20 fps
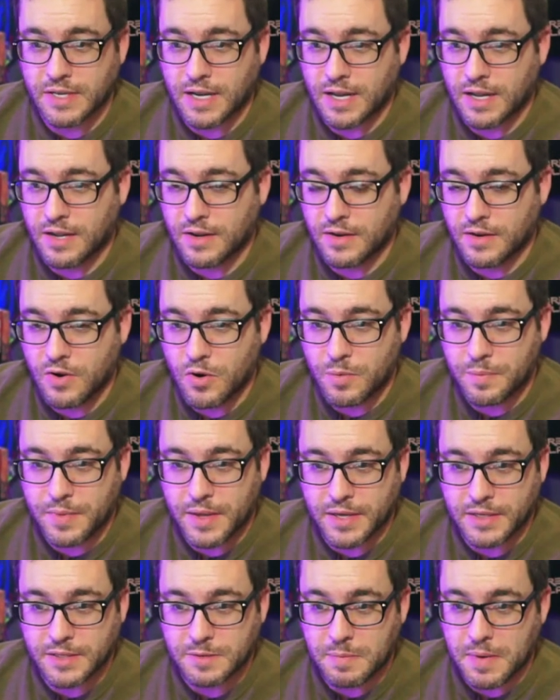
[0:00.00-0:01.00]
I hope
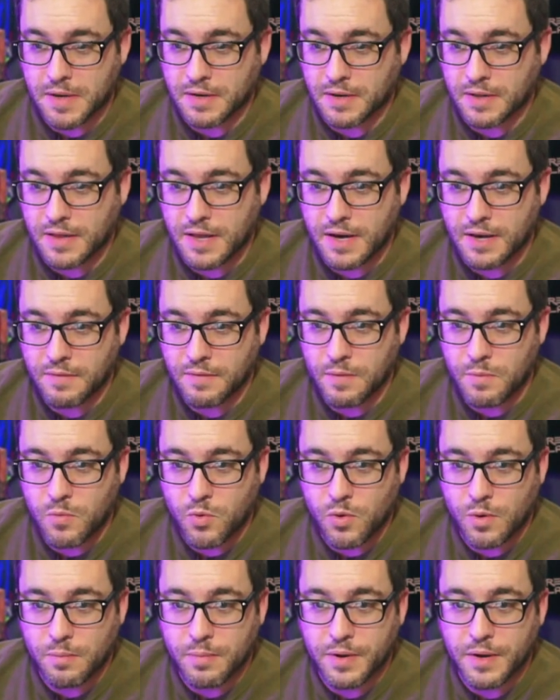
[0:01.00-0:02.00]
they expand on that even
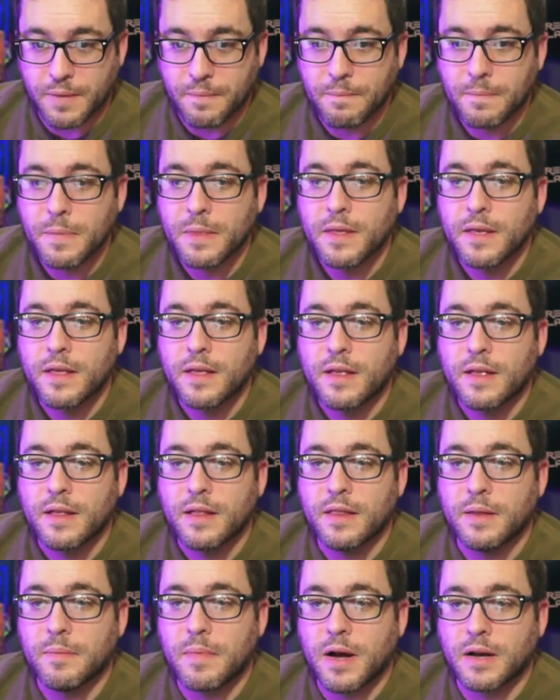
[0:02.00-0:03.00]
more. But
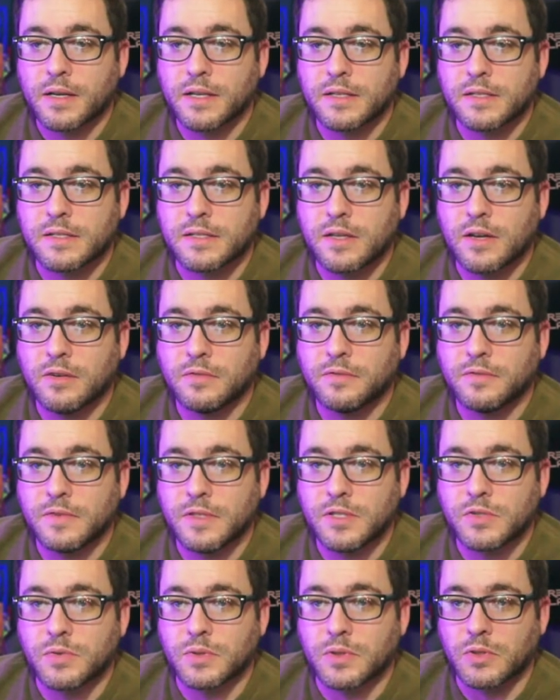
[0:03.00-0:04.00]
the manga itself
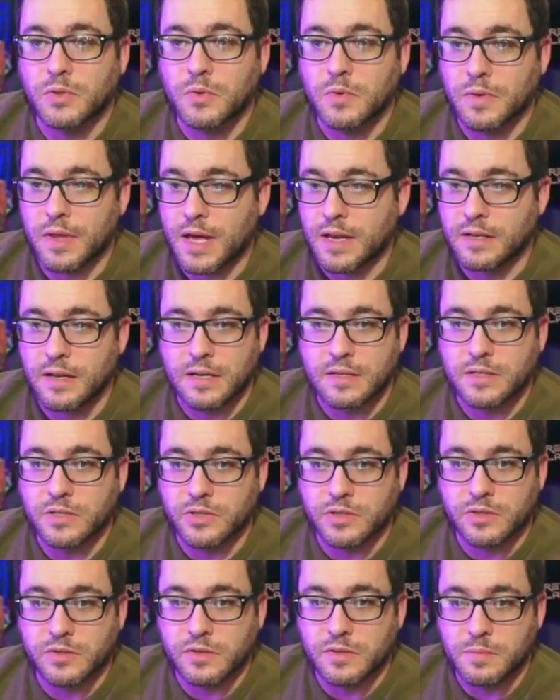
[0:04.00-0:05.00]
is really cool. That that's
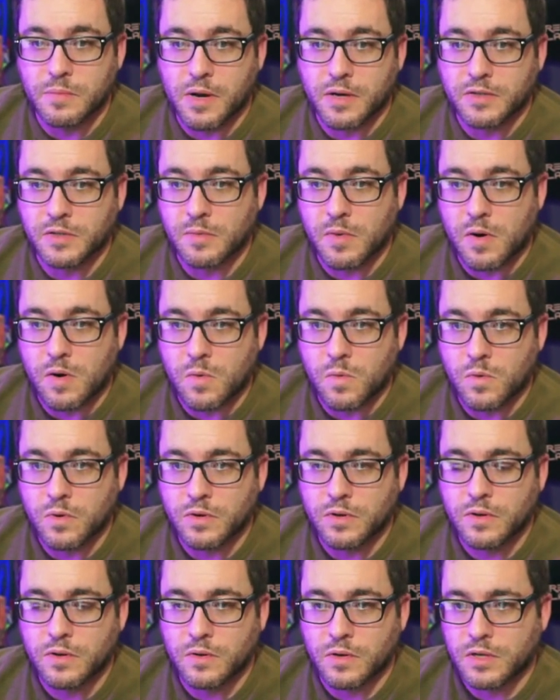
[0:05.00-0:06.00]
just some awesome artwork.